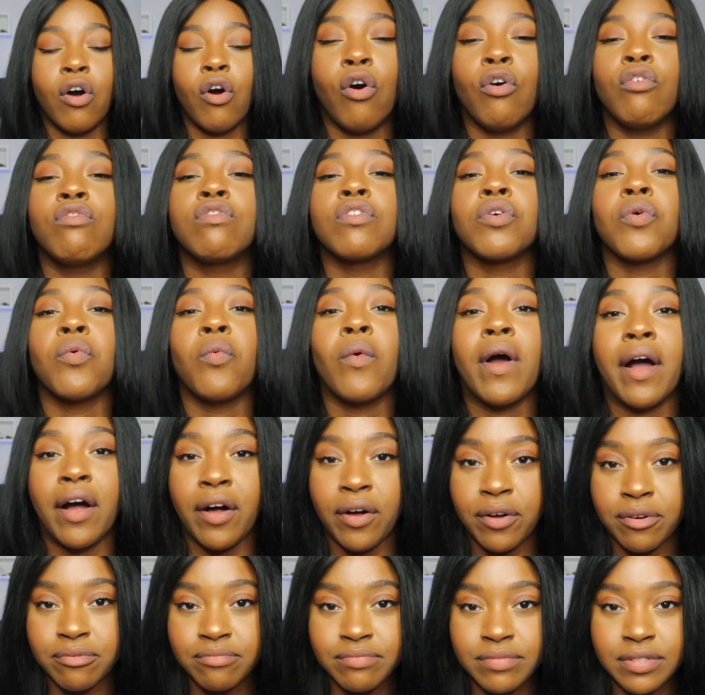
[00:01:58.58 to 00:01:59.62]

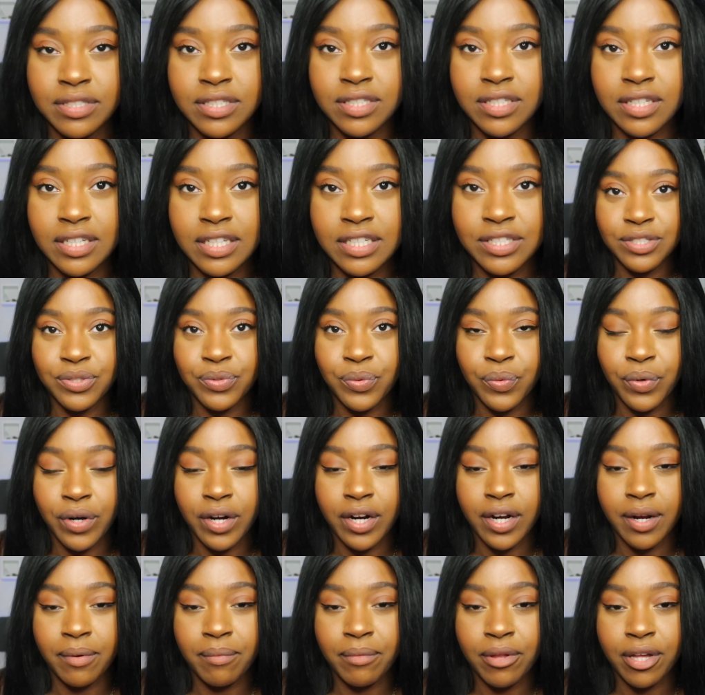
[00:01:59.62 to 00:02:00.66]
overwhelmed is the
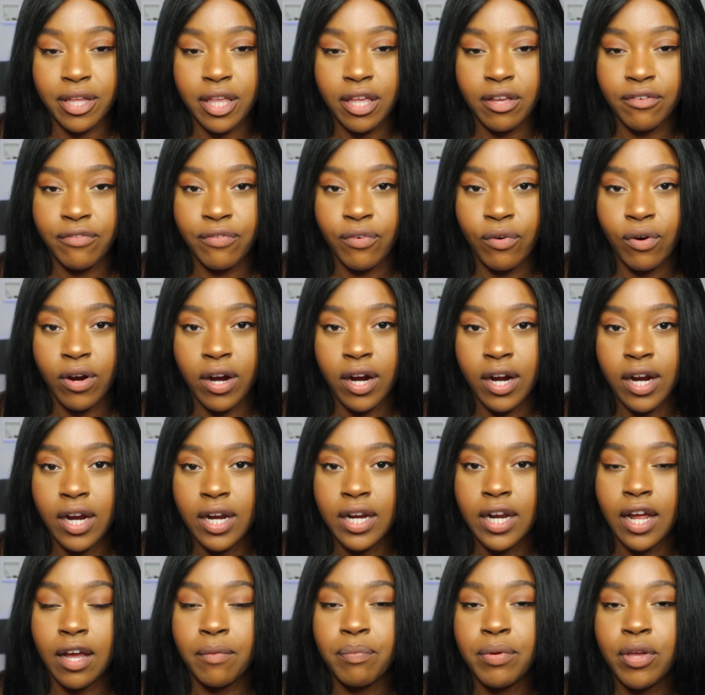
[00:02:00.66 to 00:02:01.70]
word I'm looking for.
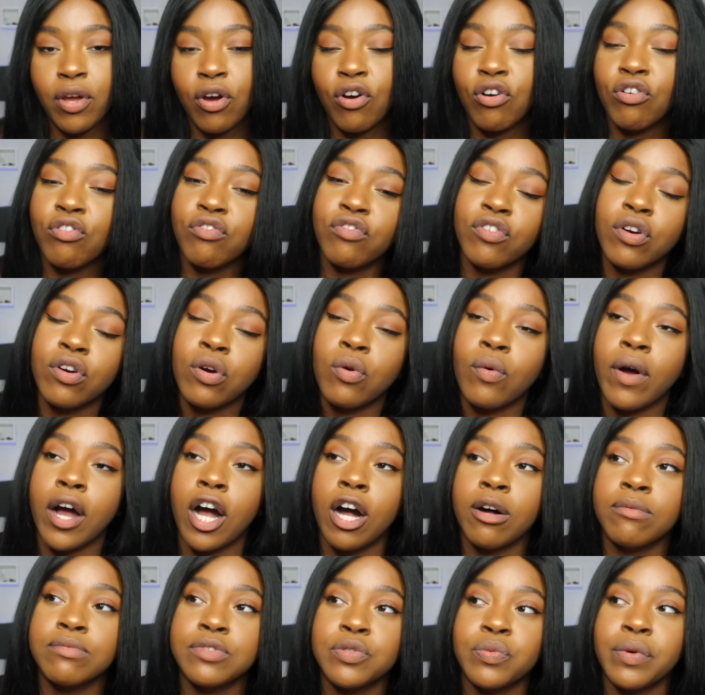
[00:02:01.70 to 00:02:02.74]
Not be
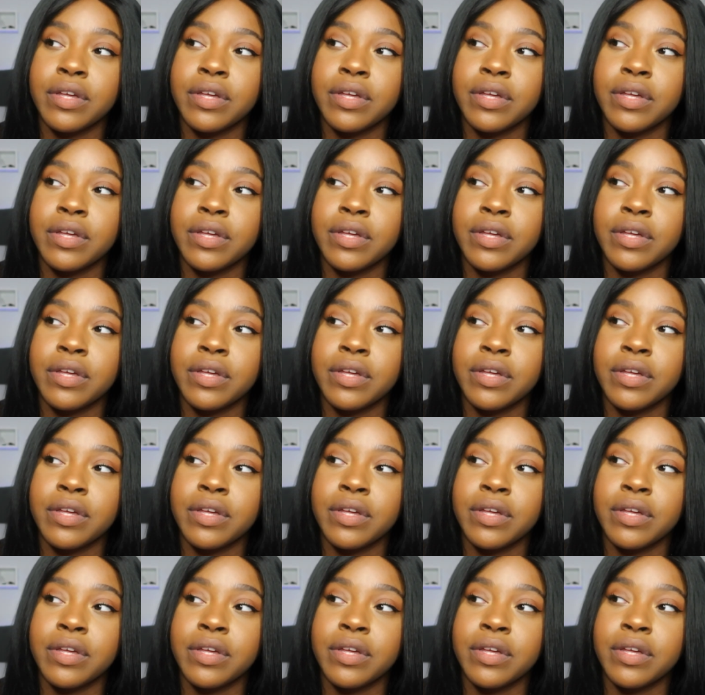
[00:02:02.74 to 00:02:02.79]
overwhelmed